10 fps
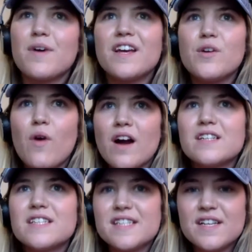but you are
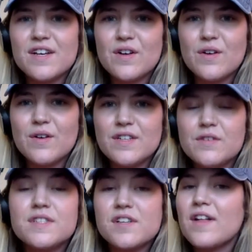still, do
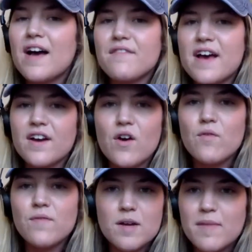you still have that
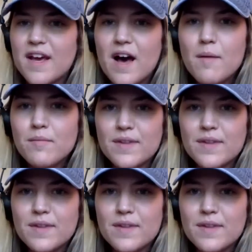GoFundMe up?